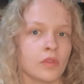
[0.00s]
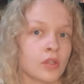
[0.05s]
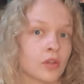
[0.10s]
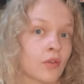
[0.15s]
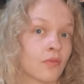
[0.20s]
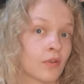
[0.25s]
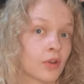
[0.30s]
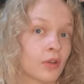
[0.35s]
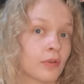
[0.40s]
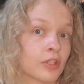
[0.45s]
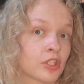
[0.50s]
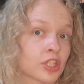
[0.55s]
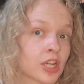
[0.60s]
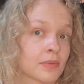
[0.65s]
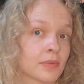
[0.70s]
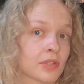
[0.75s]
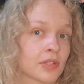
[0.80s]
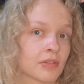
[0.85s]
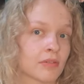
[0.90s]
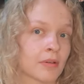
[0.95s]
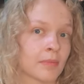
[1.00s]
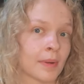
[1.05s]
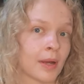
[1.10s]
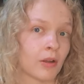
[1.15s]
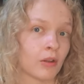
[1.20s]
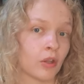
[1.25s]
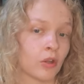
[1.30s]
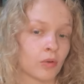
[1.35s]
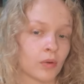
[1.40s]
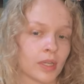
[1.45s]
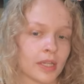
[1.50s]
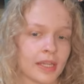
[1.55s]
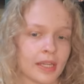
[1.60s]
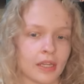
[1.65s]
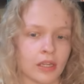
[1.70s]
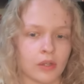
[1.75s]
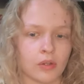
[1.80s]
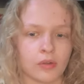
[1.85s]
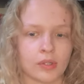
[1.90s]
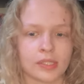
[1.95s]
The following chapters are about Laura Lee
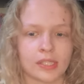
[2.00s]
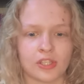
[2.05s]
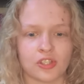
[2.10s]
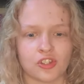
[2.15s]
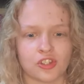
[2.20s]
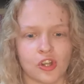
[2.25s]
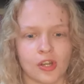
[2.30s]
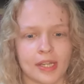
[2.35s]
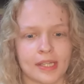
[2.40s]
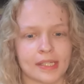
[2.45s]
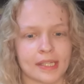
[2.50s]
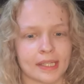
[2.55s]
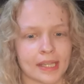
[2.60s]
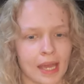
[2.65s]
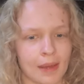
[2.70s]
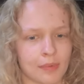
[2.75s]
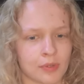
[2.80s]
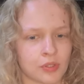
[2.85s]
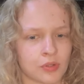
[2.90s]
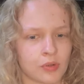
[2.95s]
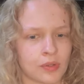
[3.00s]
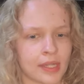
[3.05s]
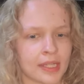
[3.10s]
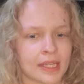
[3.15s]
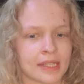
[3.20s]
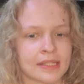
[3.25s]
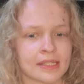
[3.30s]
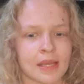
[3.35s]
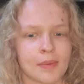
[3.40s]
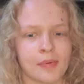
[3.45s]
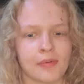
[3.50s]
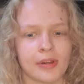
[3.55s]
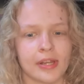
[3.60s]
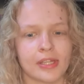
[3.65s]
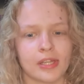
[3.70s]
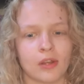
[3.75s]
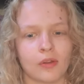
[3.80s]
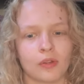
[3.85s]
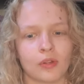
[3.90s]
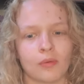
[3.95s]
and Lucas's journey to the capital. They get
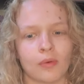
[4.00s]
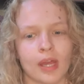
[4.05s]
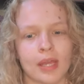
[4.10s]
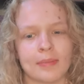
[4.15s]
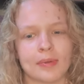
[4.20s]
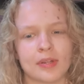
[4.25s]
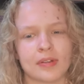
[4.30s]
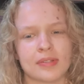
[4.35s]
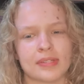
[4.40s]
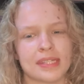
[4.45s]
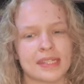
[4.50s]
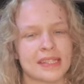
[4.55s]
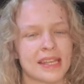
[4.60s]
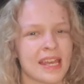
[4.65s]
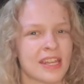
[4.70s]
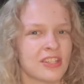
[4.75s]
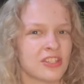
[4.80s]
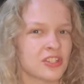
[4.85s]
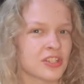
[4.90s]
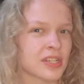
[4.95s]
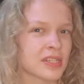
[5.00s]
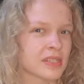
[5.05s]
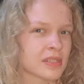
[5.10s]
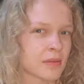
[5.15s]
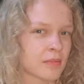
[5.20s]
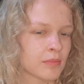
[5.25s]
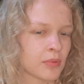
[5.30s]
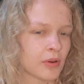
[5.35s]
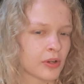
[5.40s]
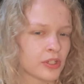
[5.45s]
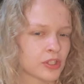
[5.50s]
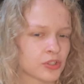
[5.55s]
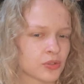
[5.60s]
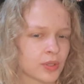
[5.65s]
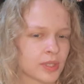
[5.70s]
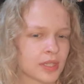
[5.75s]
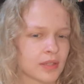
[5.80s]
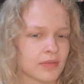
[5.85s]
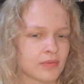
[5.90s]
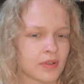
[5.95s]
separated along the way because he's injured at some point
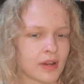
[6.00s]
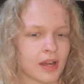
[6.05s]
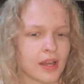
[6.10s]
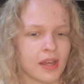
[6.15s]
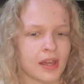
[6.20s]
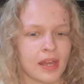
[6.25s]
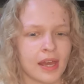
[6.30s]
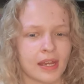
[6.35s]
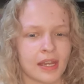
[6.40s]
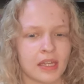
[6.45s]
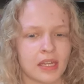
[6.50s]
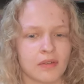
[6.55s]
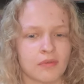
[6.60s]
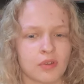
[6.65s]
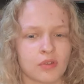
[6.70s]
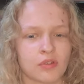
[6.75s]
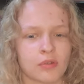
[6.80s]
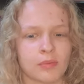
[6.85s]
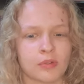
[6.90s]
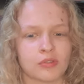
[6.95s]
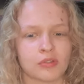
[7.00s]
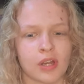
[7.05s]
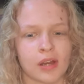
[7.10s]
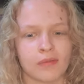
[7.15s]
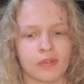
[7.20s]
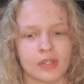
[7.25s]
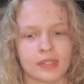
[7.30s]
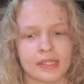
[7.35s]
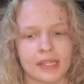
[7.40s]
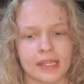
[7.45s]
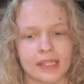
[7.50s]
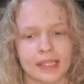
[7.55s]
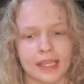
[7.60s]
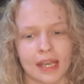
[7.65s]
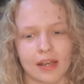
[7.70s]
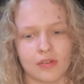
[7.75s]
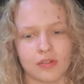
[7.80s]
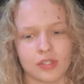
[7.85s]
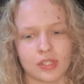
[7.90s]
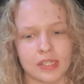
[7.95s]
during the fire, and another group of travellers they
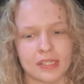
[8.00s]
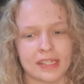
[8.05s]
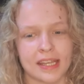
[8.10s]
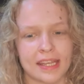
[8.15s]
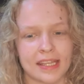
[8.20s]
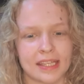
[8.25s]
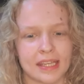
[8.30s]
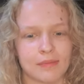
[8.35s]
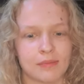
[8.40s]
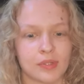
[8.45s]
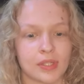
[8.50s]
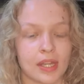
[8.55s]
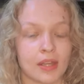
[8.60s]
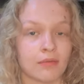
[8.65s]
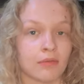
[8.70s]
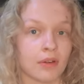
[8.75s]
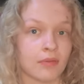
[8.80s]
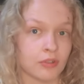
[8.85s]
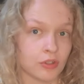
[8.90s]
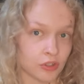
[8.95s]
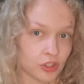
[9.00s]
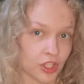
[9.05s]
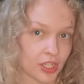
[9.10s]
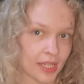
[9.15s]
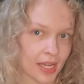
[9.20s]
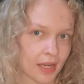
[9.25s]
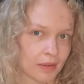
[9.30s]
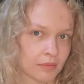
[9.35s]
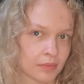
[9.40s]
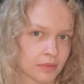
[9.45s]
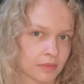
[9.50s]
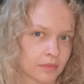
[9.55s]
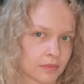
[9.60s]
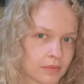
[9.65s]
encounter take him to their refugee camp.